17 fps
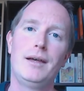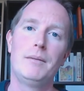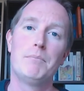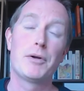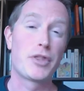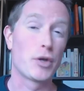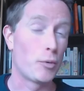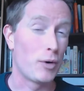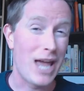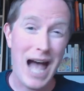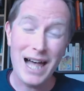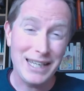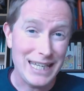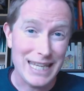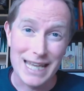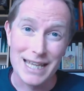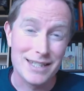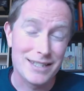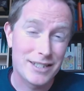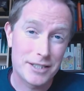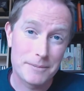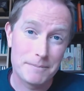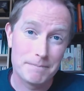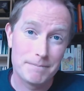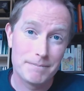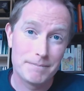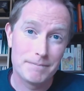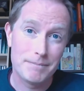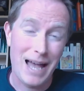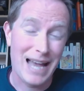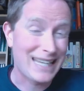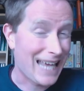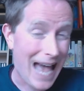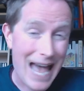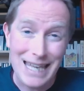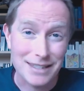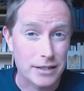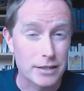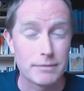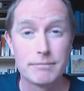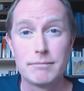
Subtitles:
But the reality is, I can't.